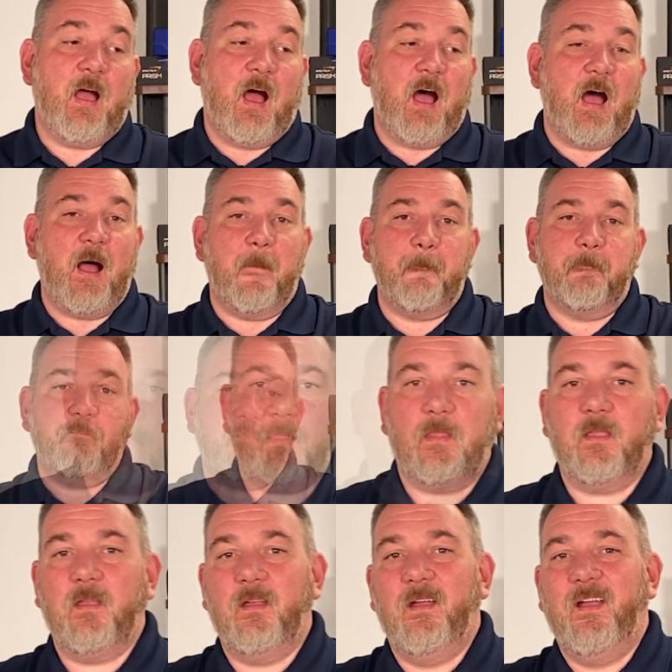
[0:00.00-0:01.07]
And
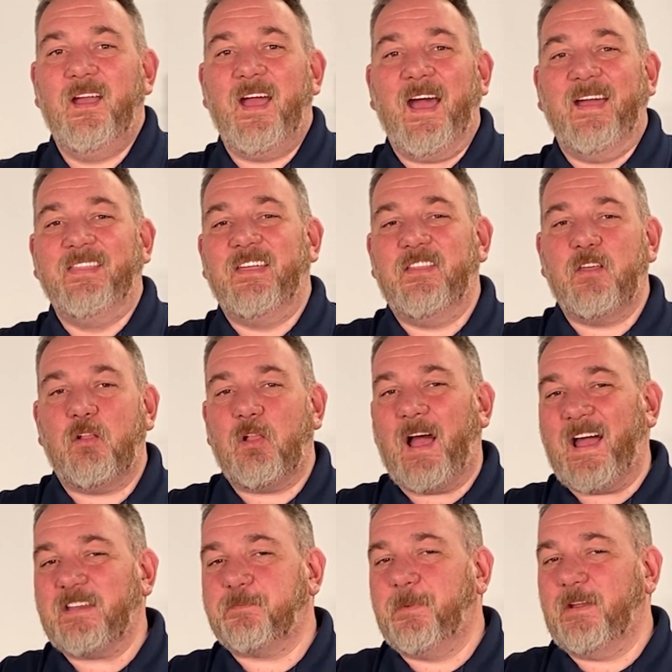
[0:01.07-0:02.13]
then the
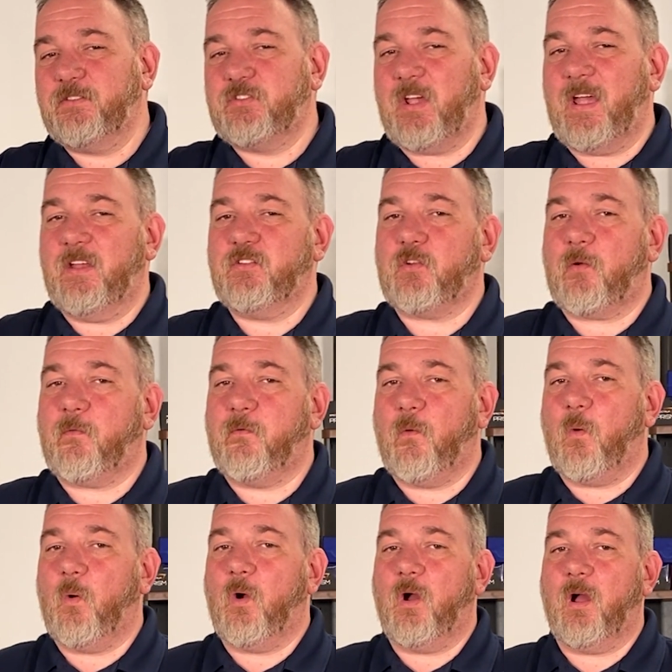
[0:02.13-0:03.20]
last big change
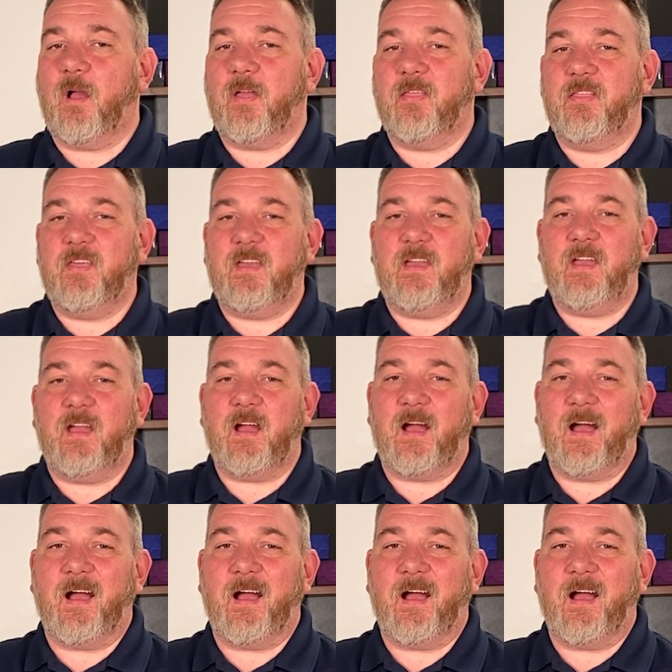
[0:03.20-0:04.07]
for the